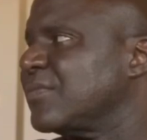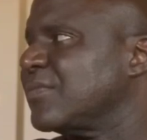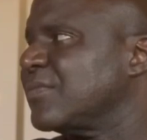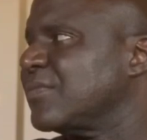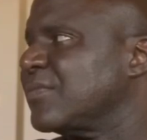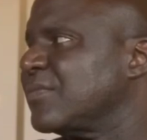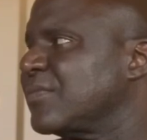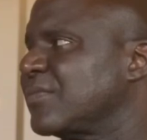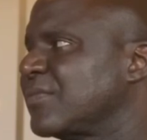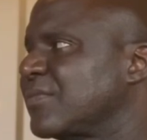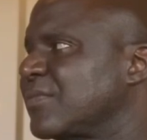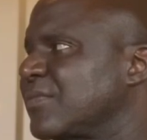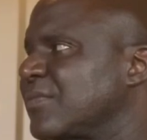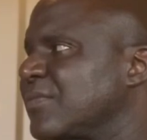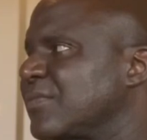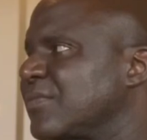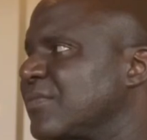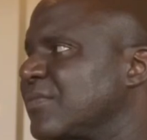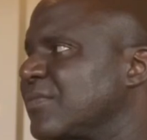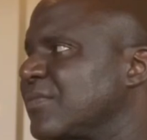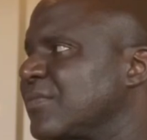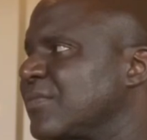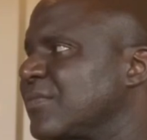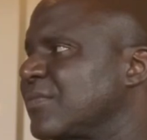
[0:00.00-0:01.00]

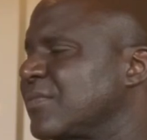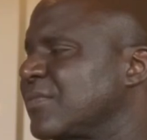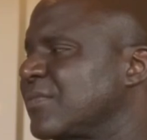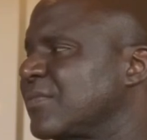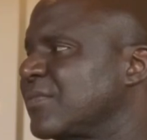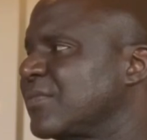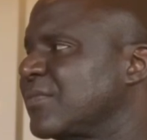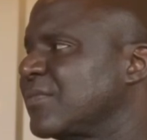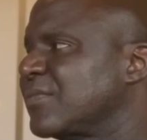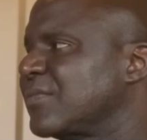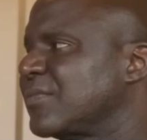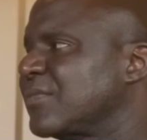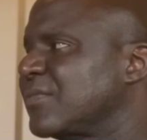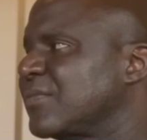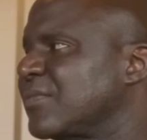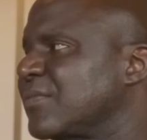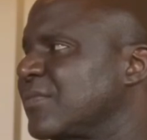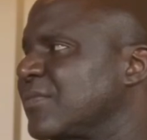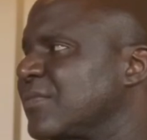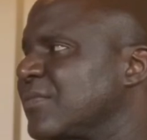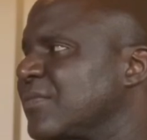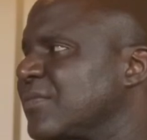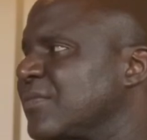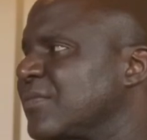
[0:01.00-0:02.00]

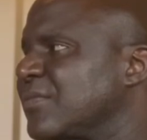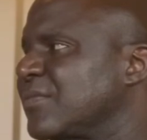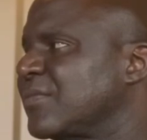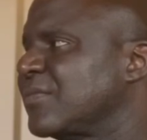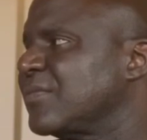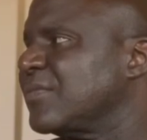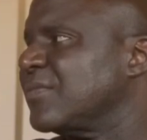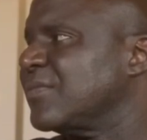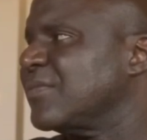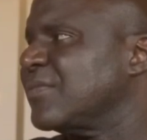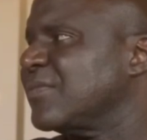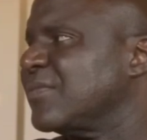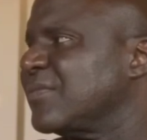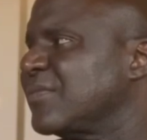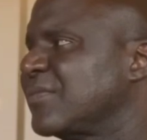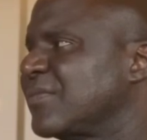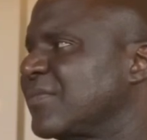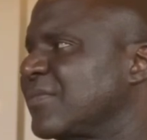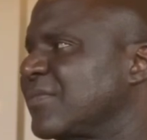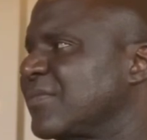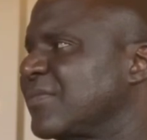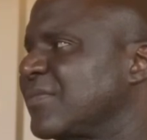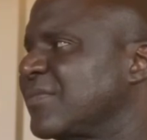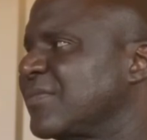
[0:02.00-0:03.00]

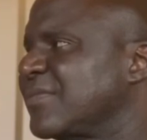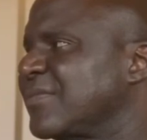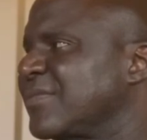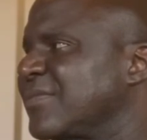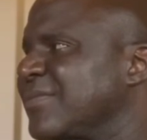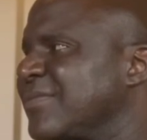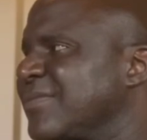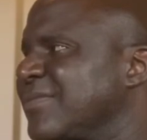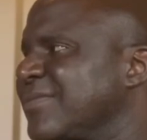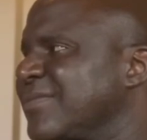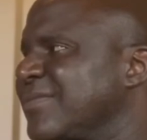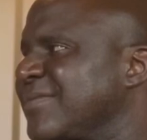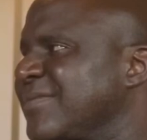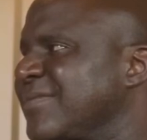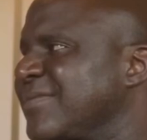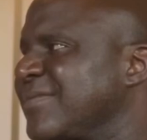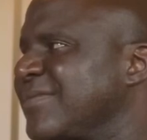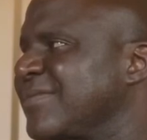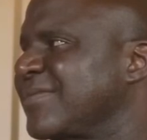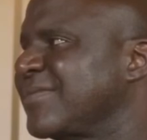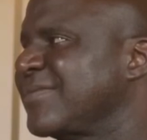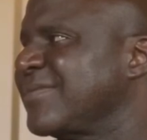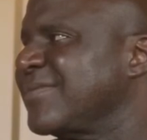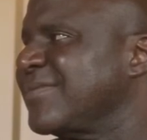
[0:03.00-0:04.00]

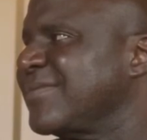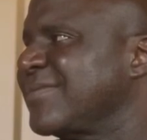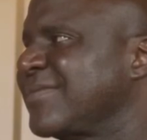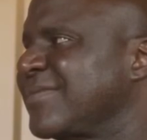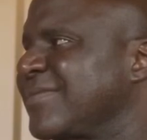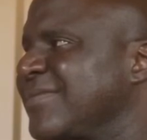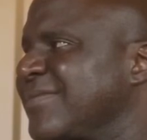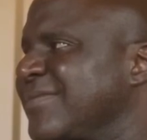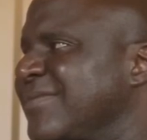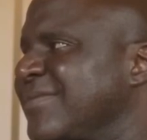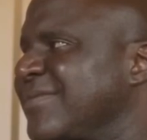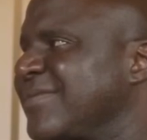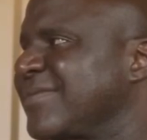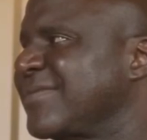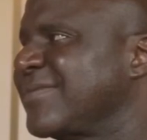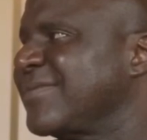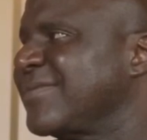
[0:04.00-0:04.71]
[no speech]